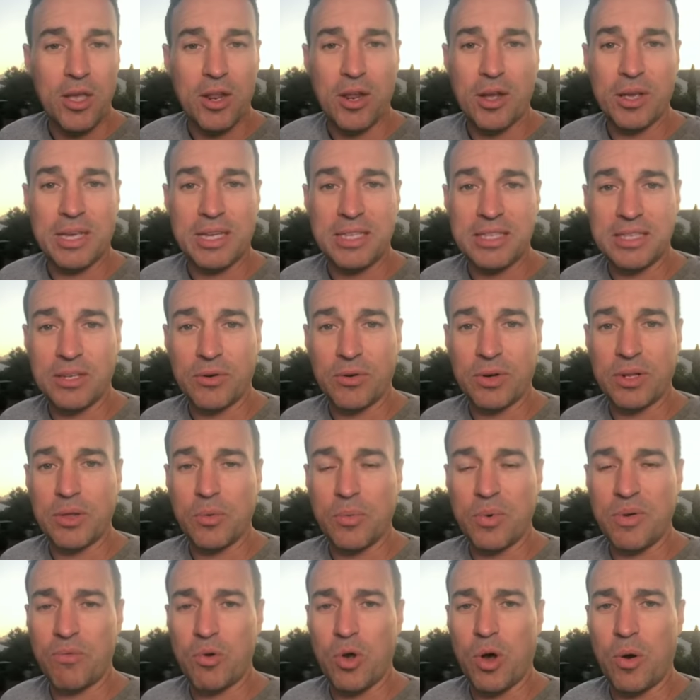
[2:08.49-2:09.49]
Now, considering
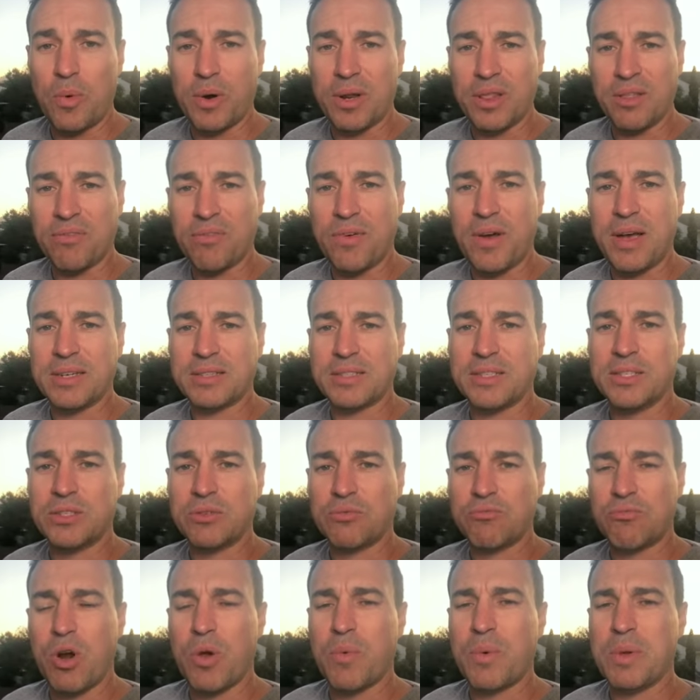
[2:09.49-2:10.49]
that we've got one of the
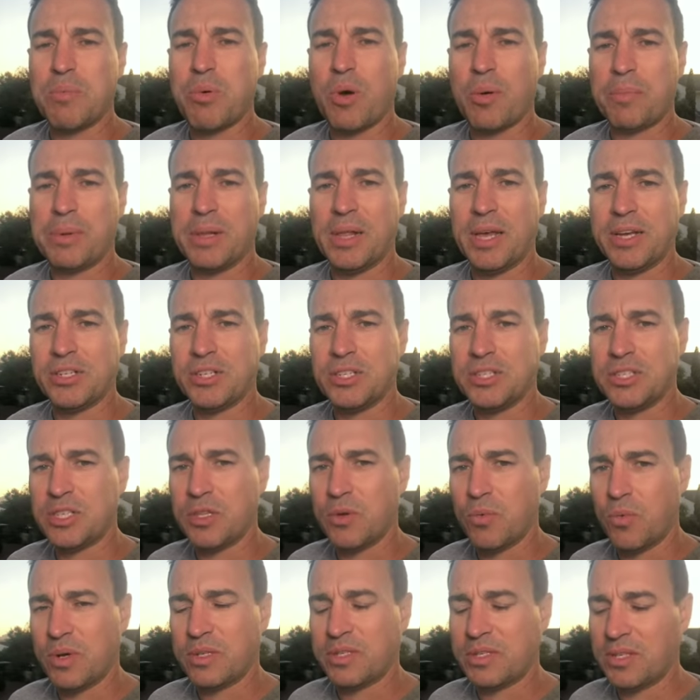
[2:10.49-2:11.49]
fastest growing populations
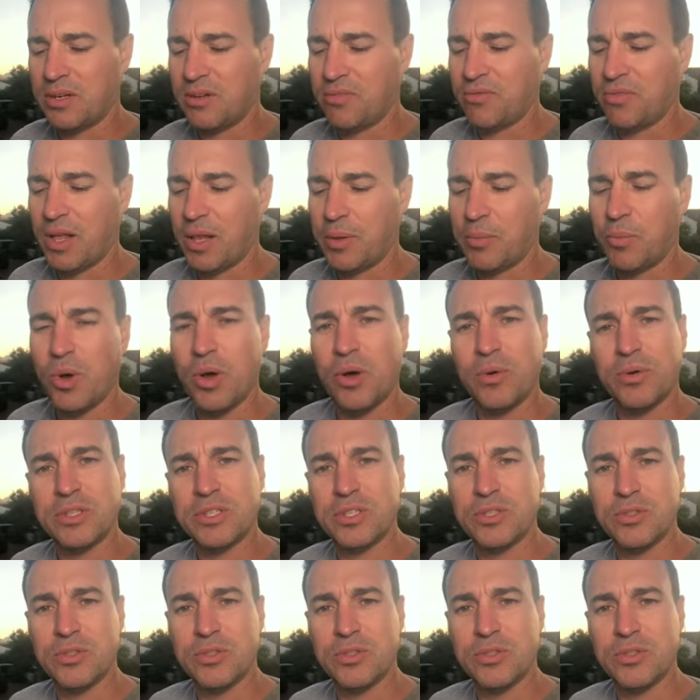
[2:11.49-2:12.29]
in the Western developed world,